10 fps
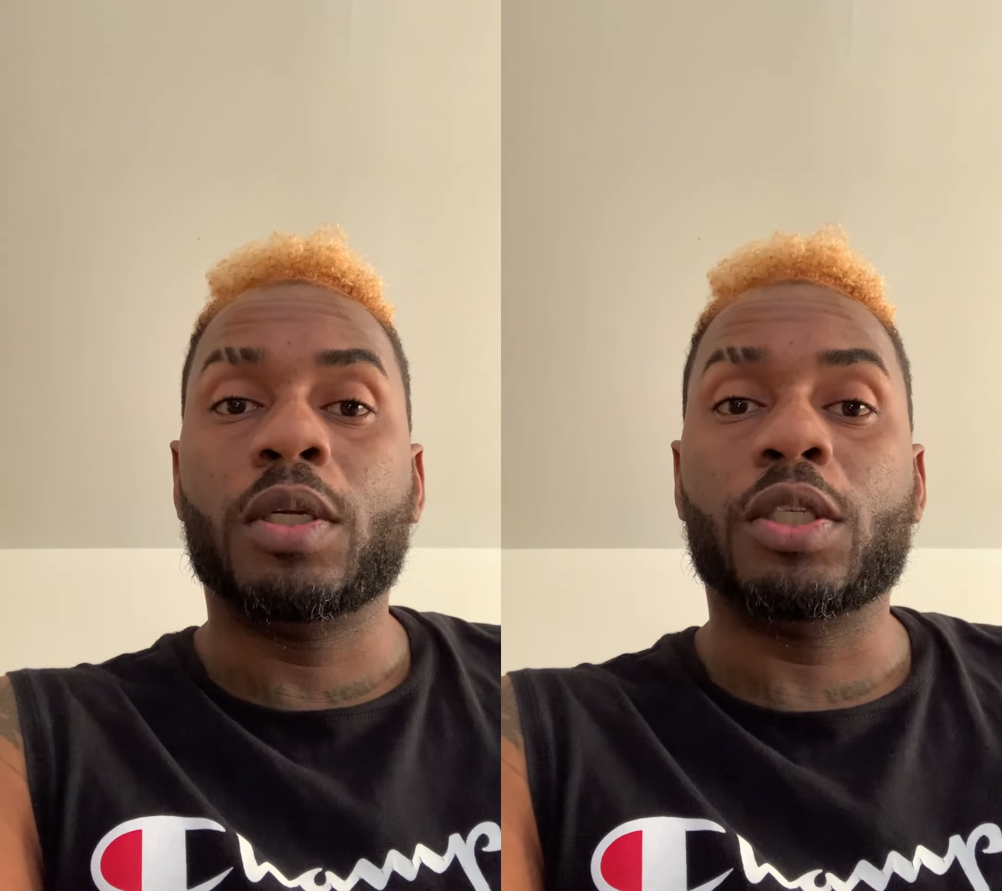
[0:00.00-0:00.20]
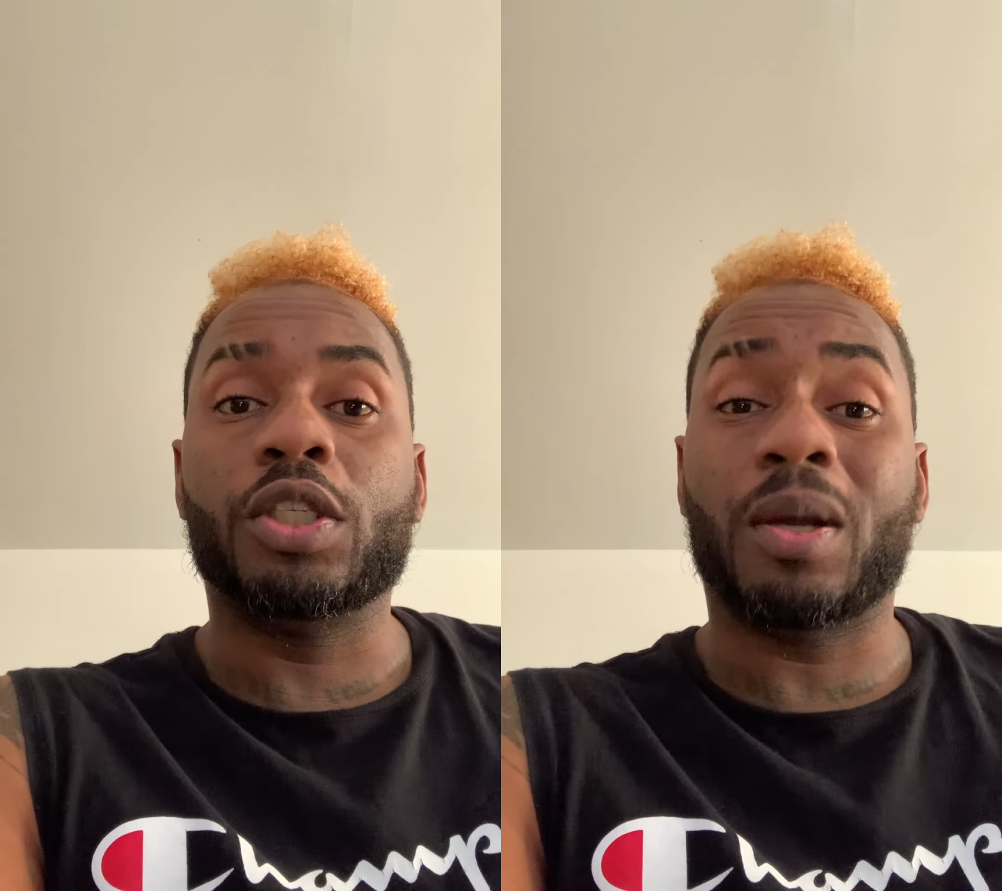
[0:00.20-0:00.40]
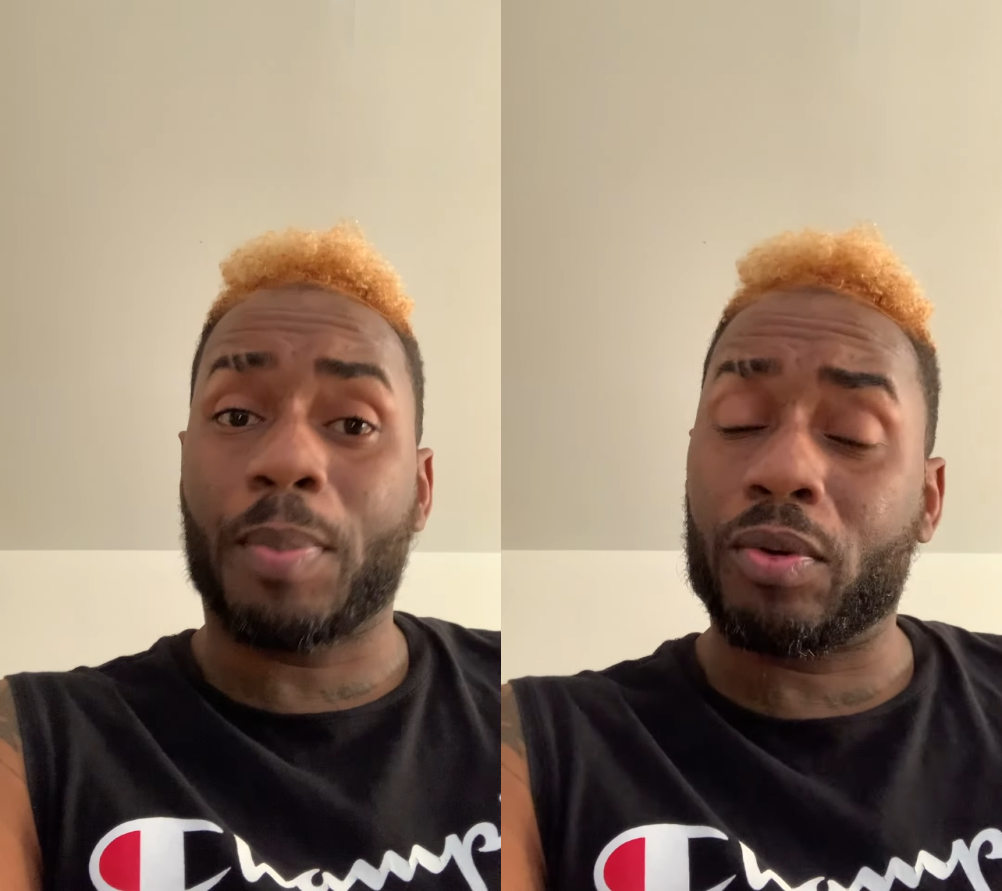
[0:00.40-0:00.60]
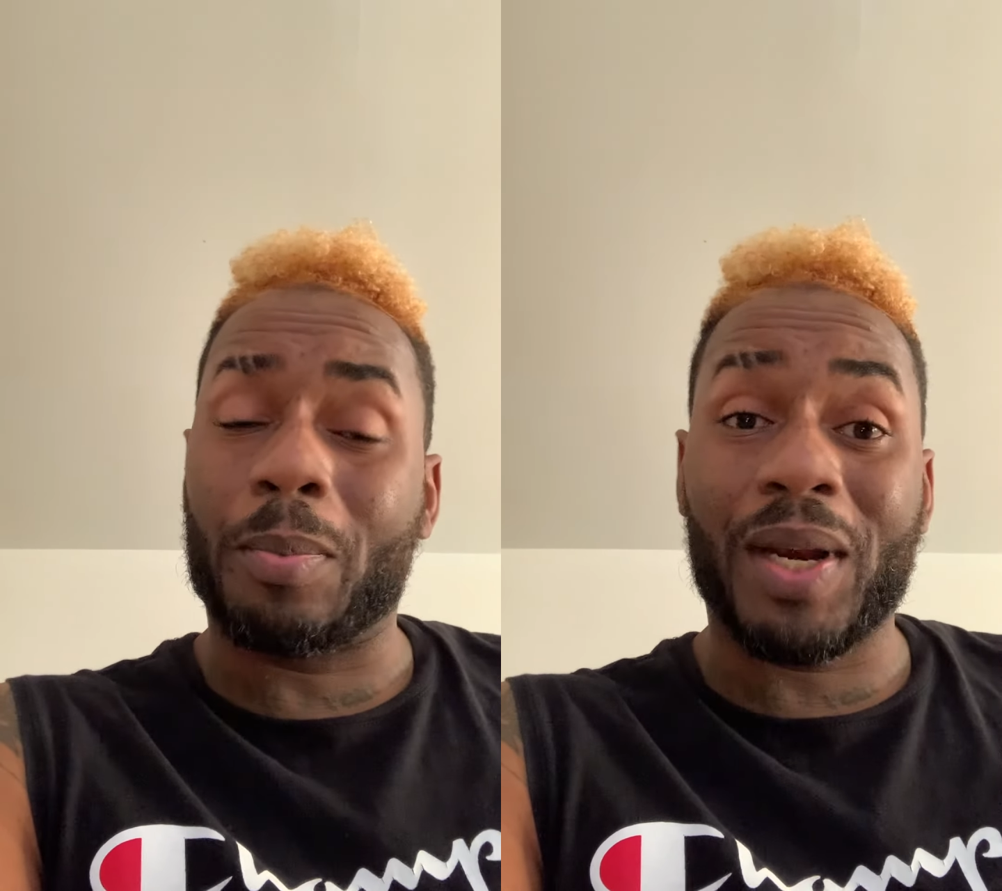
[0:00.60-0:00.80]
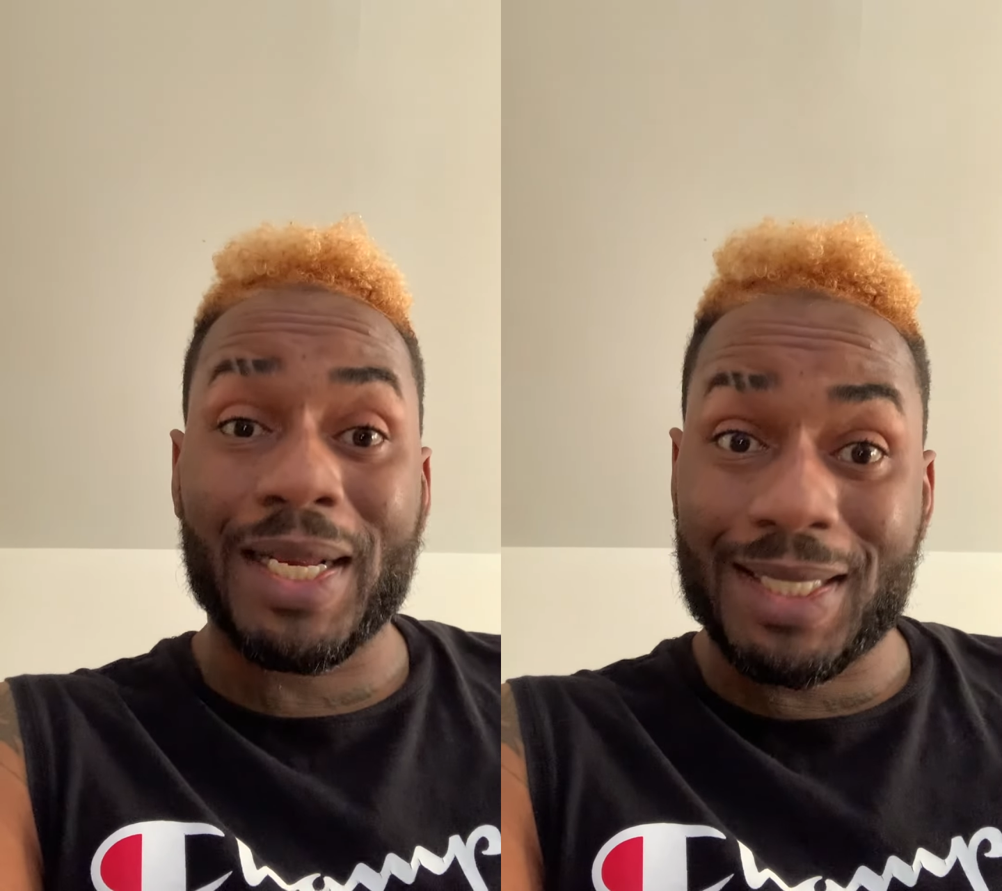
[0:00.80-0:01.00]
jump on the
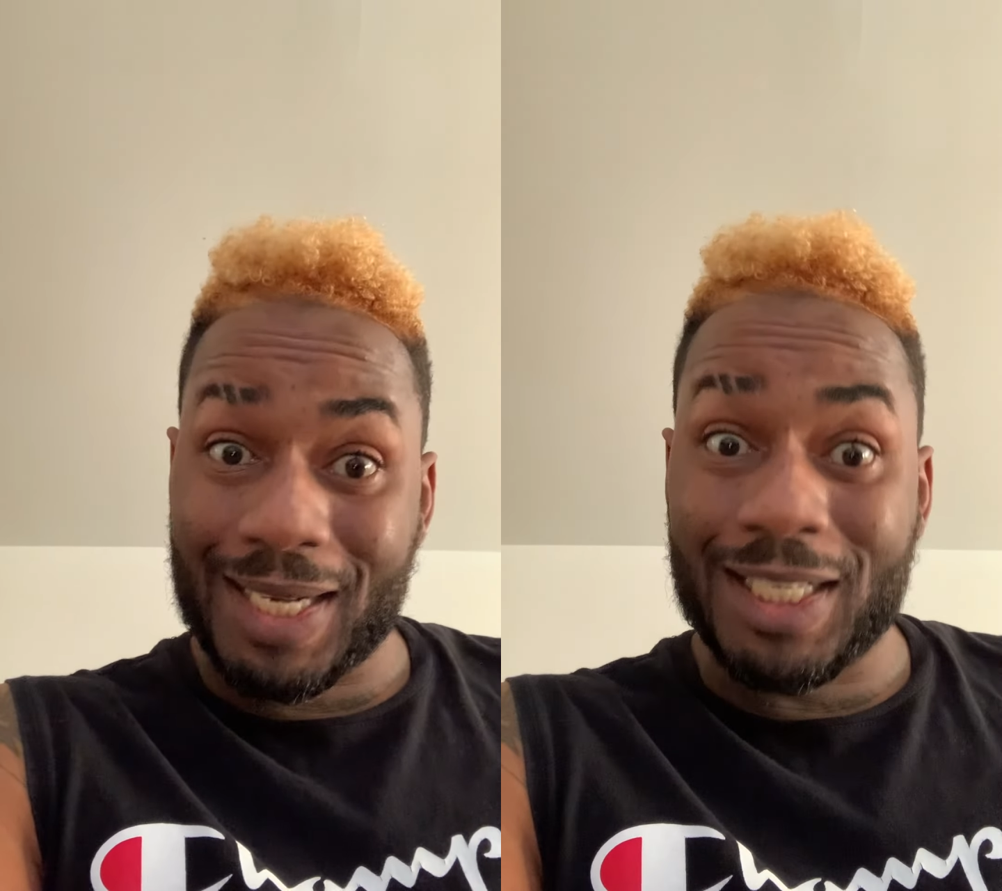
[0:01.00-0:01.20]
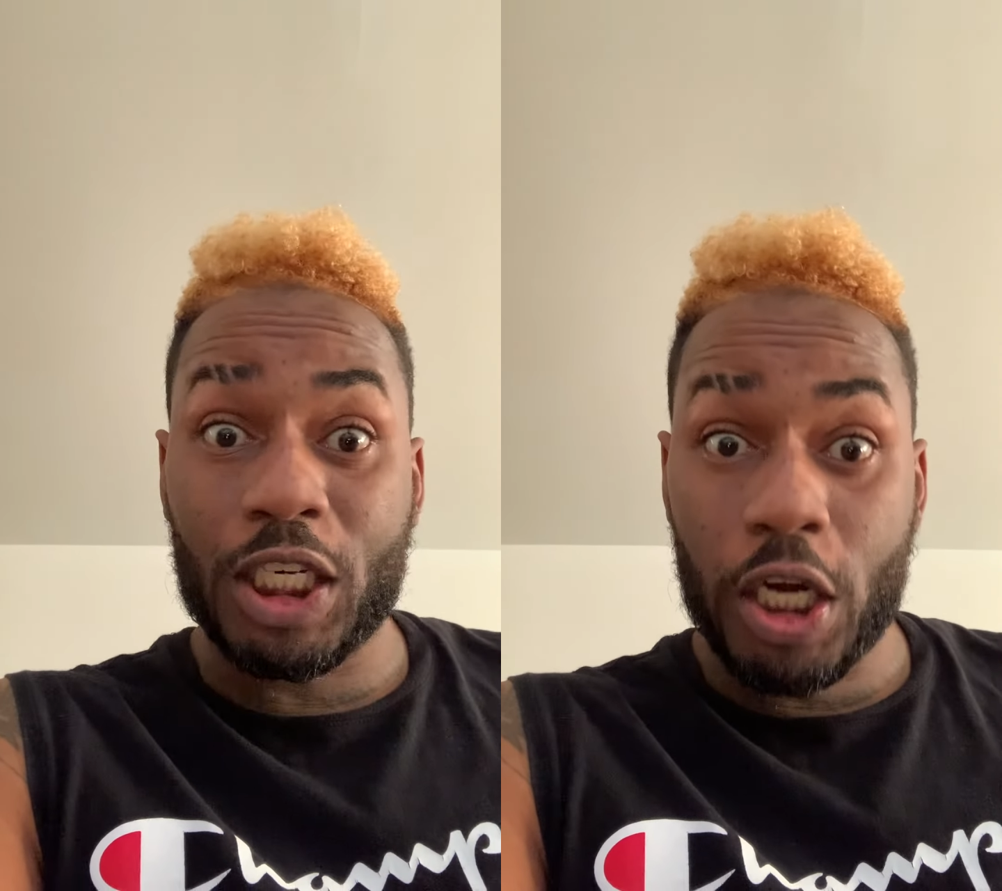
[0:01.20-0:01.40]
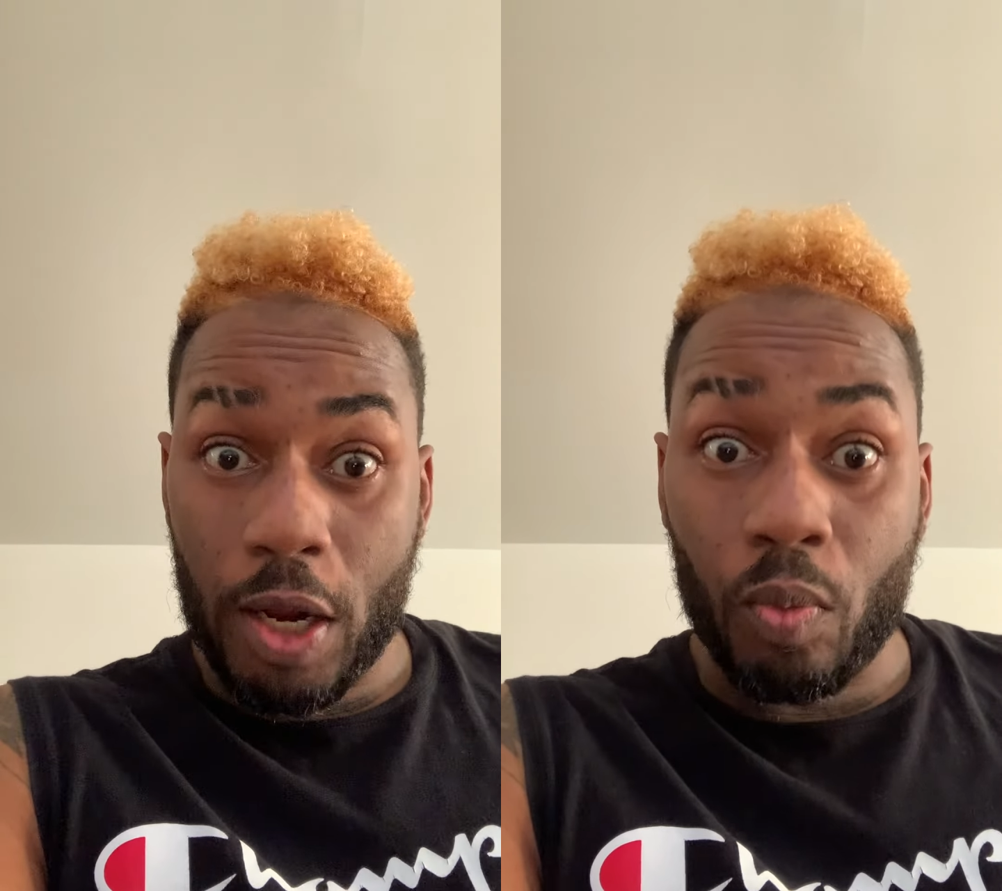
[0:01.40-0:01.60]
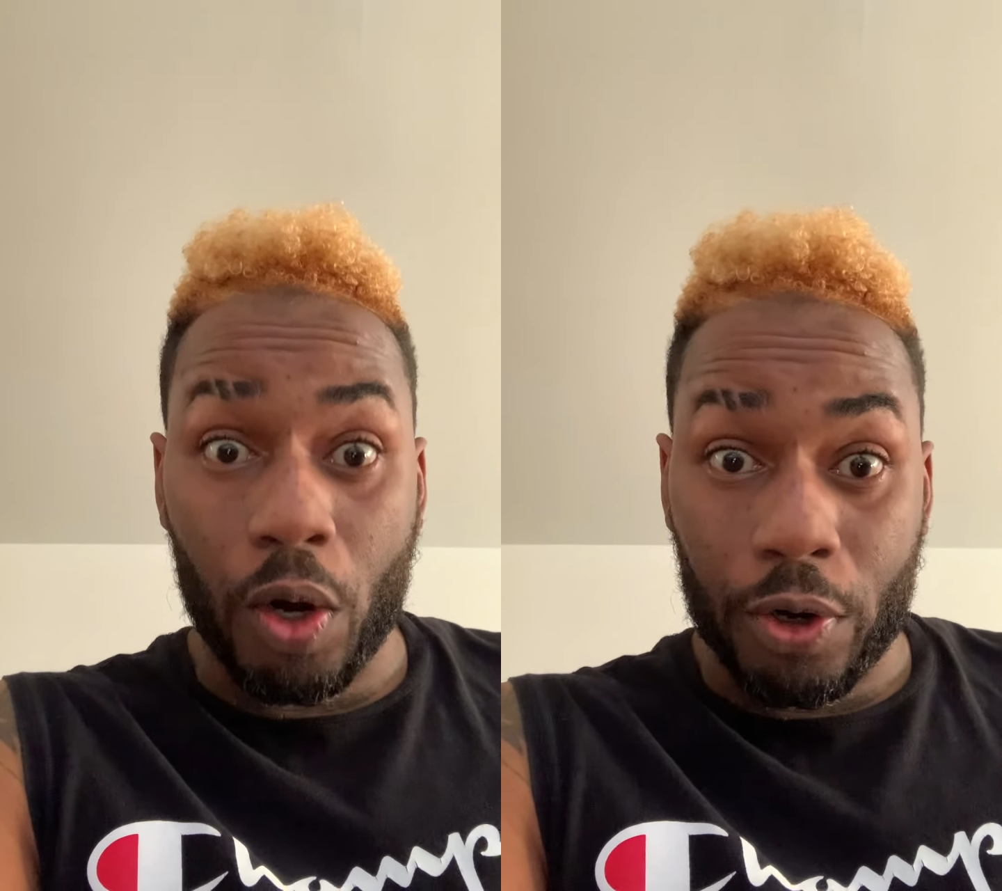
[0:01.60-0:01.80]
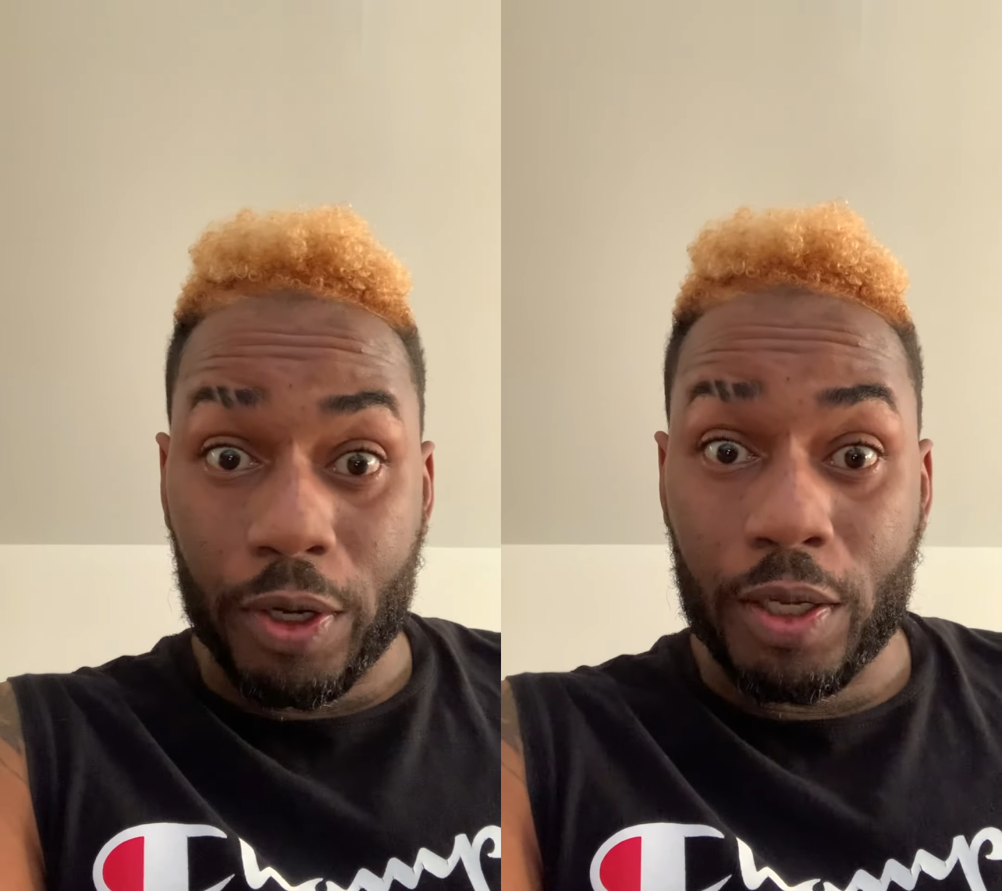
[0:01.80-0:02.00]
PlayStation
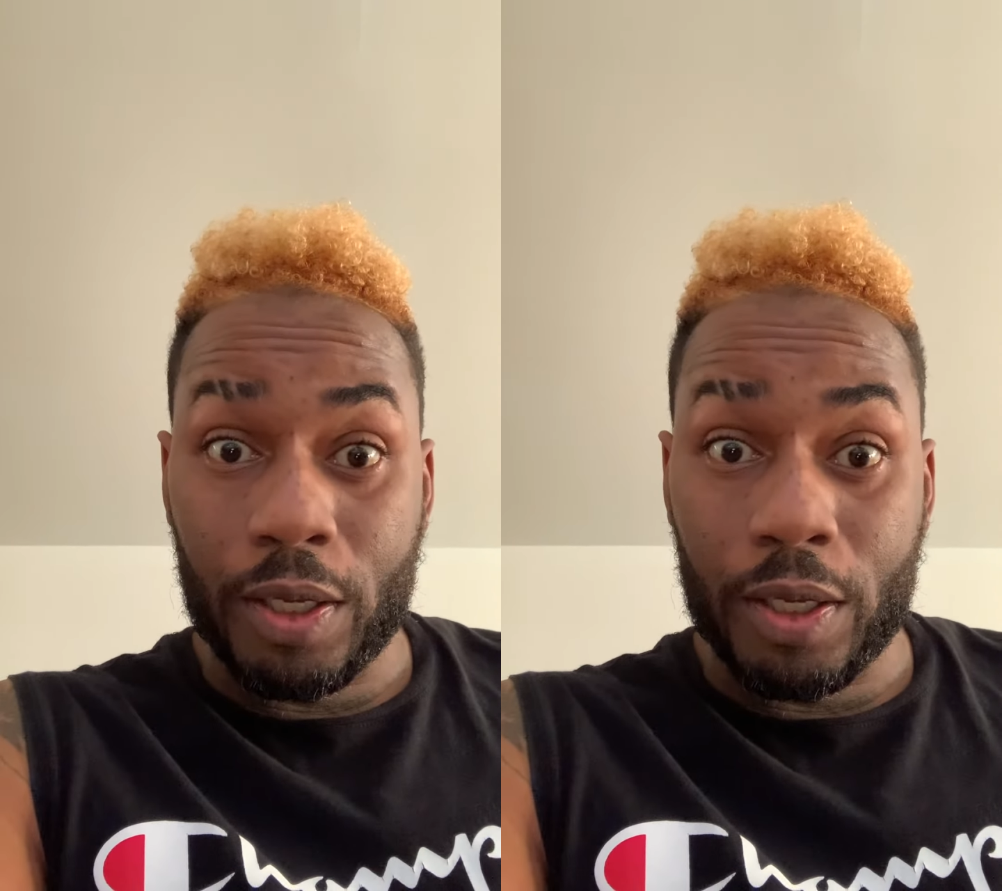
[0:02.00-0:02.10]
Network,